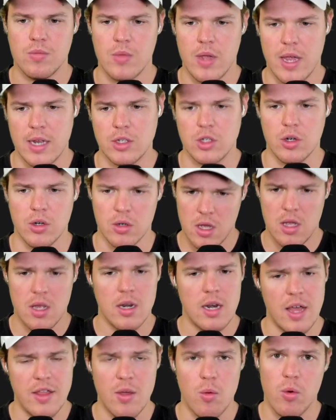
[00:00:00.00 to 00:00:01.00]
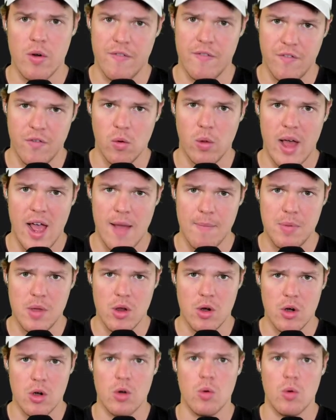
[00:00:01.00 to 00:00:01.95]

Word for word: Enter. Now that we're in full app here,